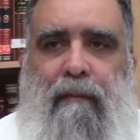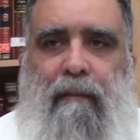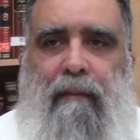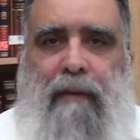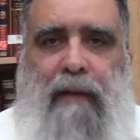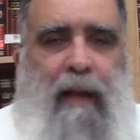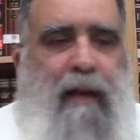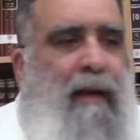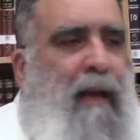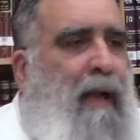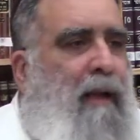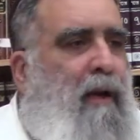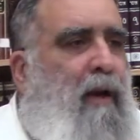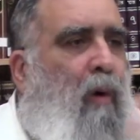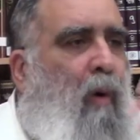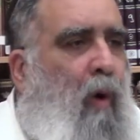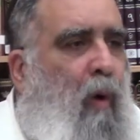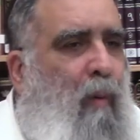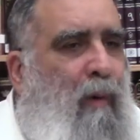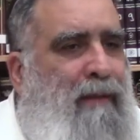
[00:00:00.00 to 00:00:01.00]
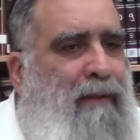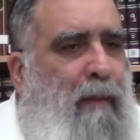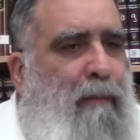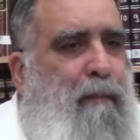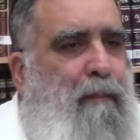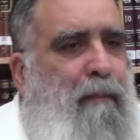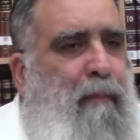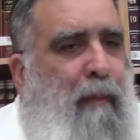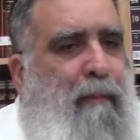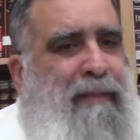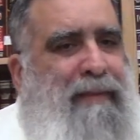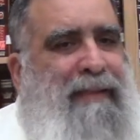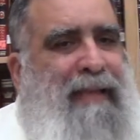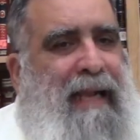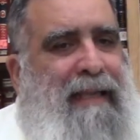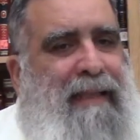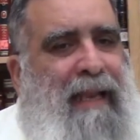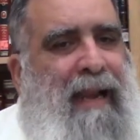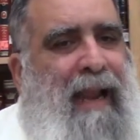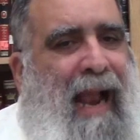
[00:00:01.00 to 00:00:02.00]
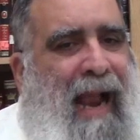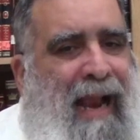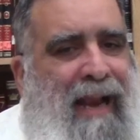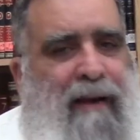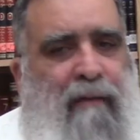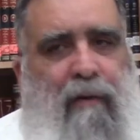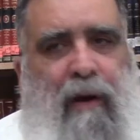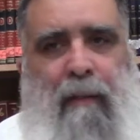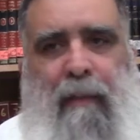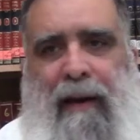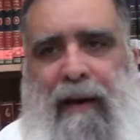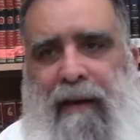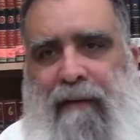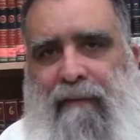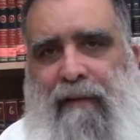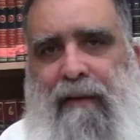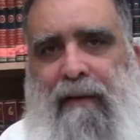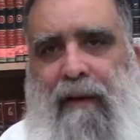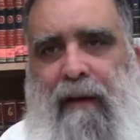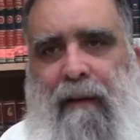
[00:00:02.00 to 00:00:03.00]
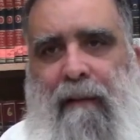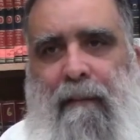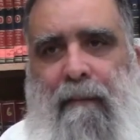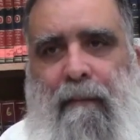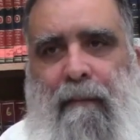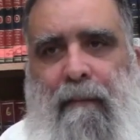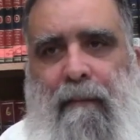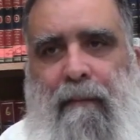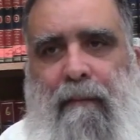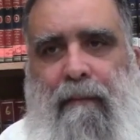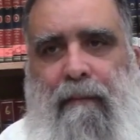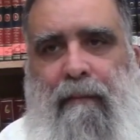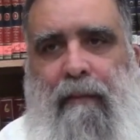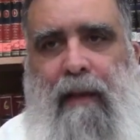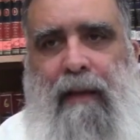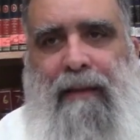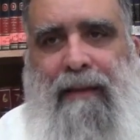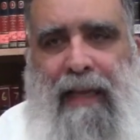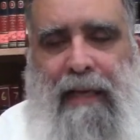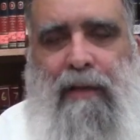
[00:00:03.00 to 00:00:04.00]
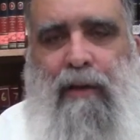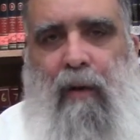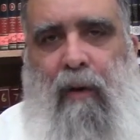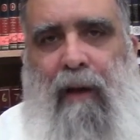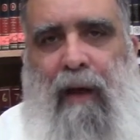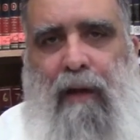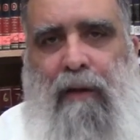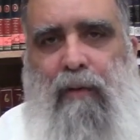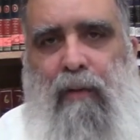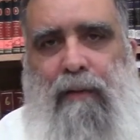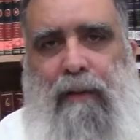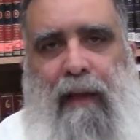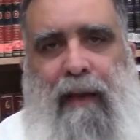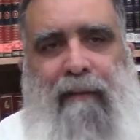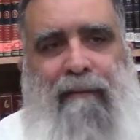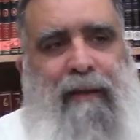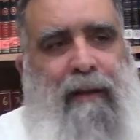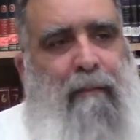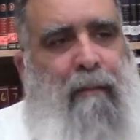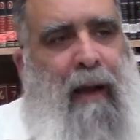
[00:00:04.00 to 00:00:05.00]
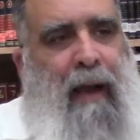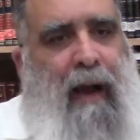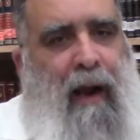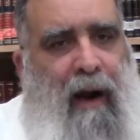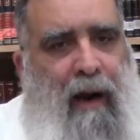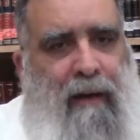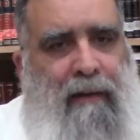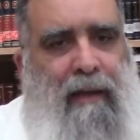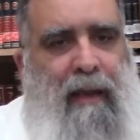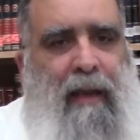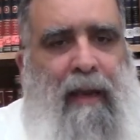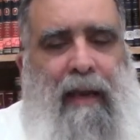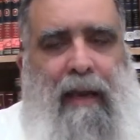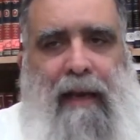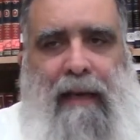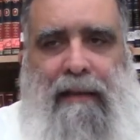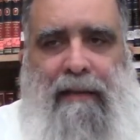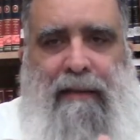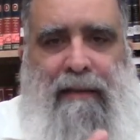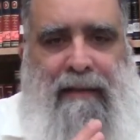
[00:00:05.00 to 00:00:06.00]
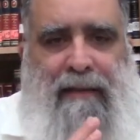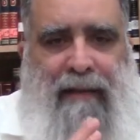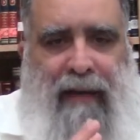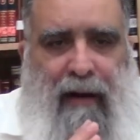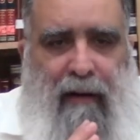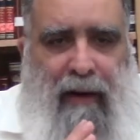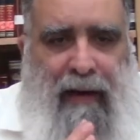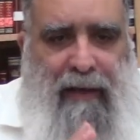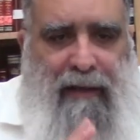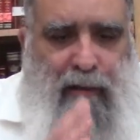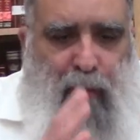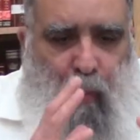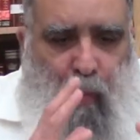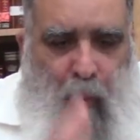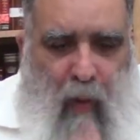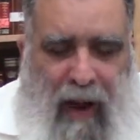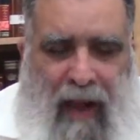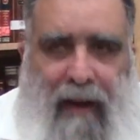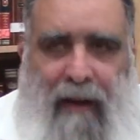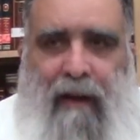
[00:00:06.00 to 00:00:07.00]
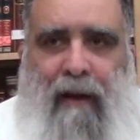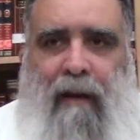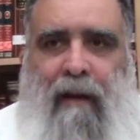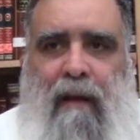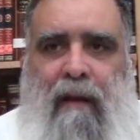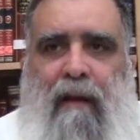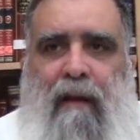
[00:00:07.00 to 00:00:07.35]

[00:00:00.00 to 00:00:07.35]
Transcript: Then not you always up, upset and angry about everything. That's called Achdut Alev, that my heart is, is one,